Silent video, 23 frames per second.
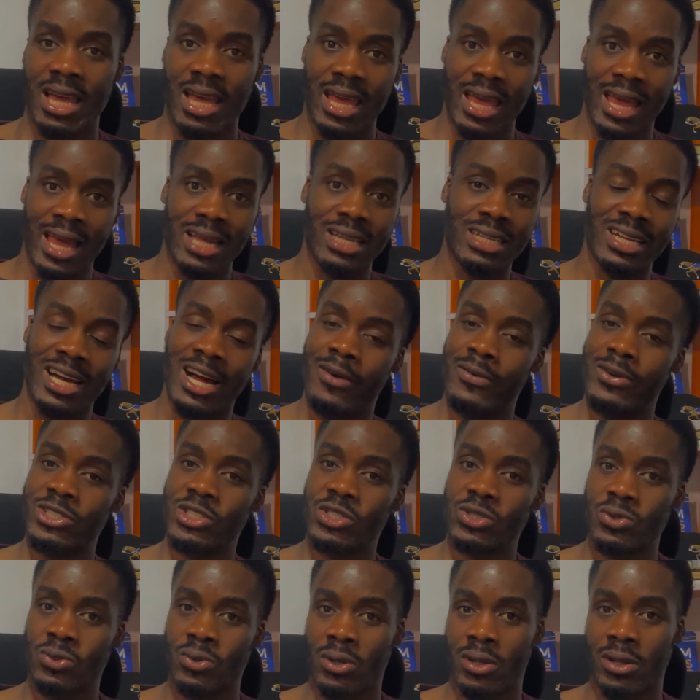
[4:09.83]
And I wish
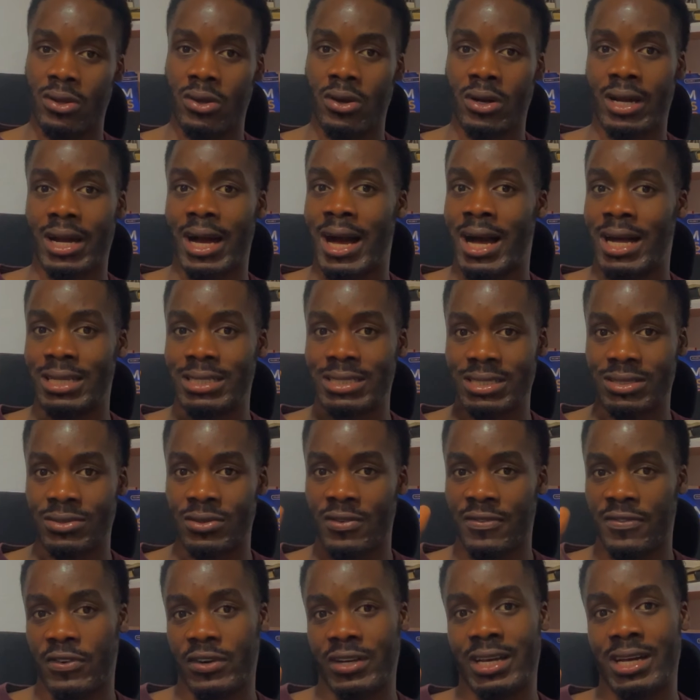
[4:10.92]
you good luck, and don't
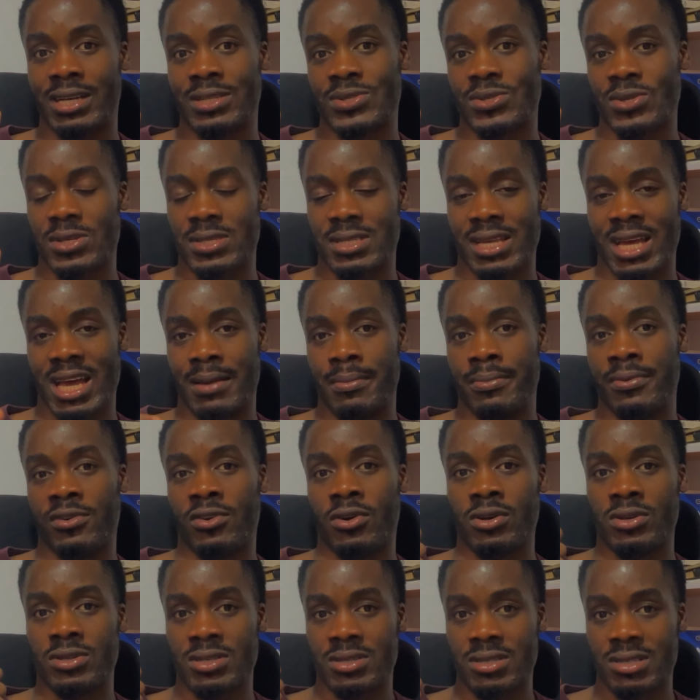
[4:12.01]
forget to subscribe,
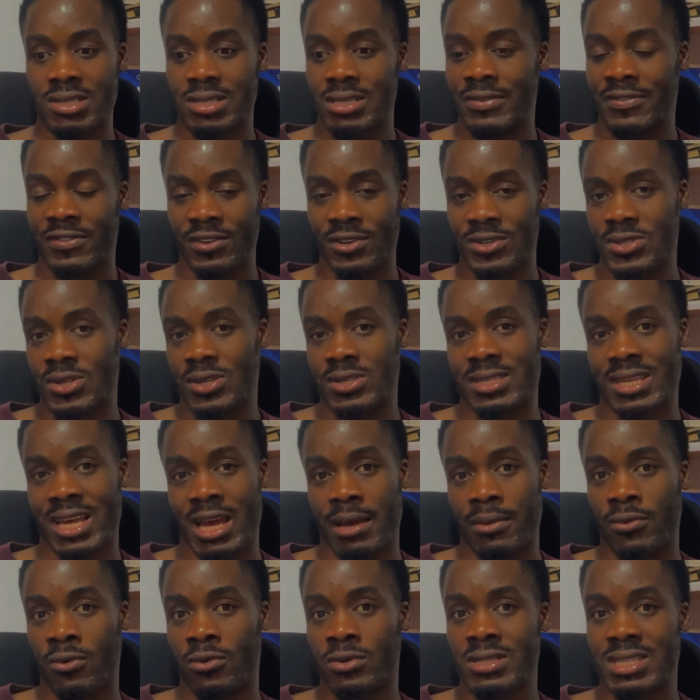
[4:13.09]
because if you don't subscribe,
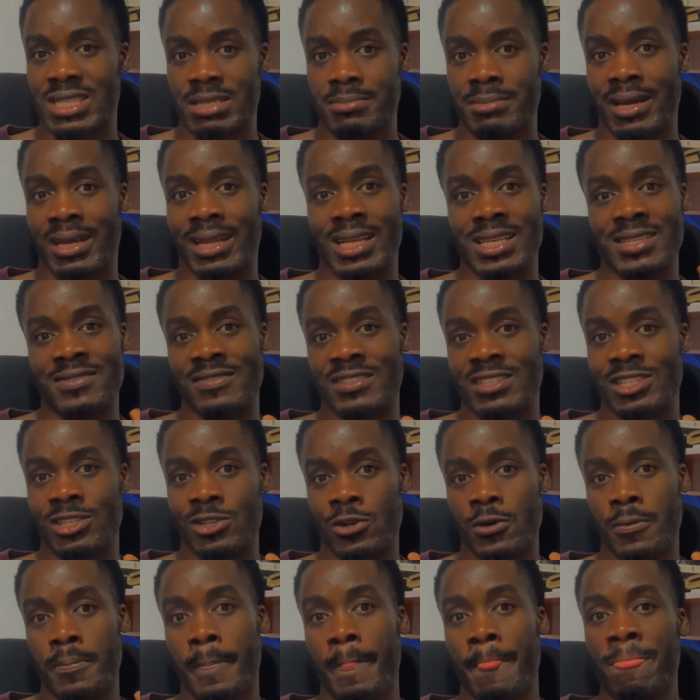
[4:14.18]
you won't see my next
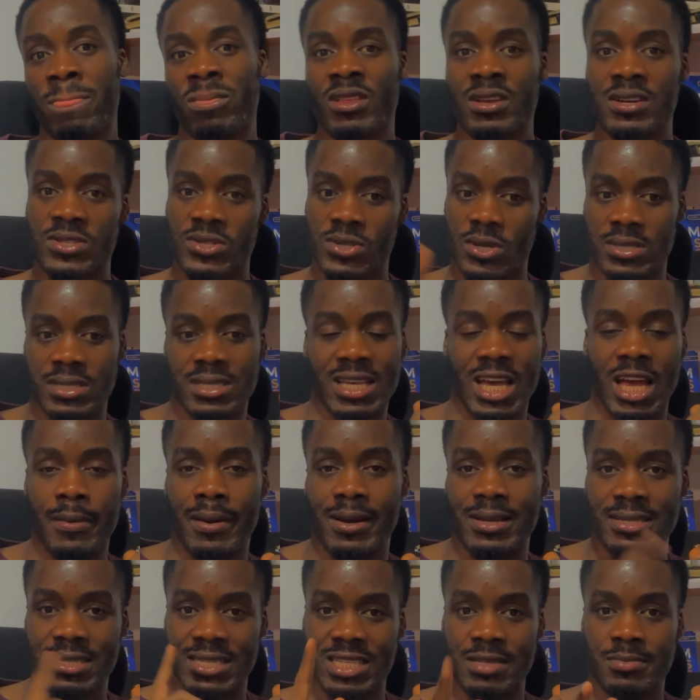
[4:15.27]
video. Subscribe
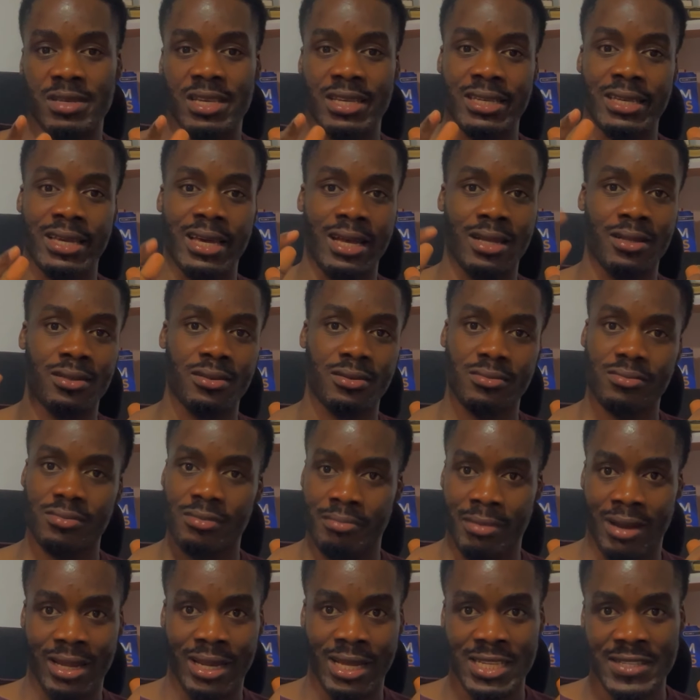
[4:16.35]
and see me again in
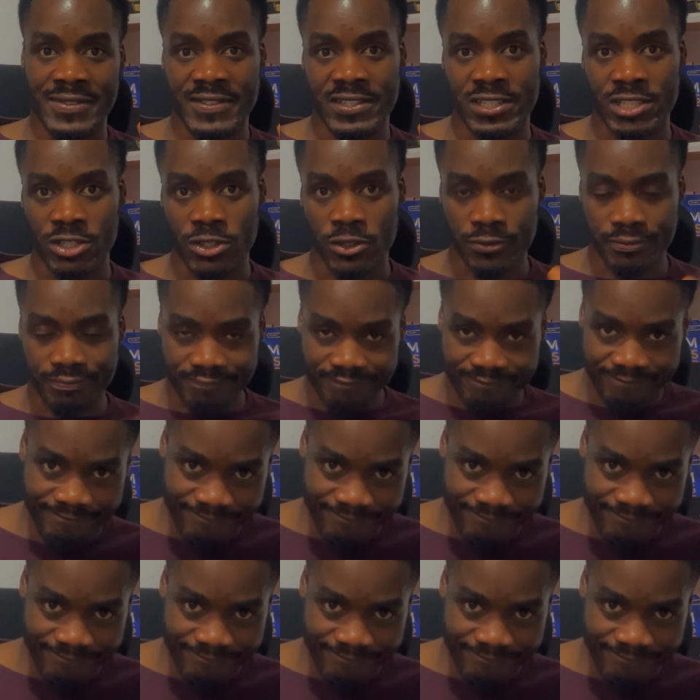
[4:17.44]
my next video.